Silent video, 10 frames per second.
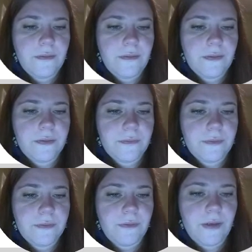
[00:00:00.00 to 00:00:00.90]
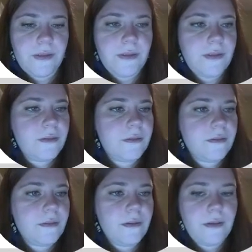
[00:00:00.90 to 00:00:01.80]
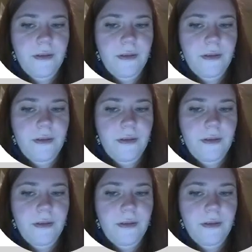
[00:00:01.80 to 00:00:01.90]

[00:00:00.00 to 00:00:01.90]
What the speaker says: this one right here,